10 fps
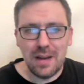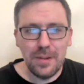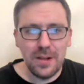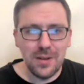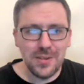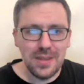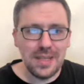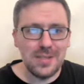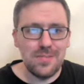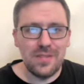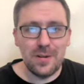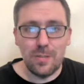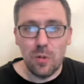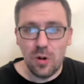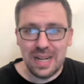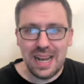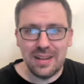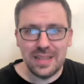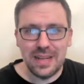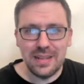But also, I think it's fair to point out
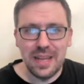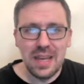that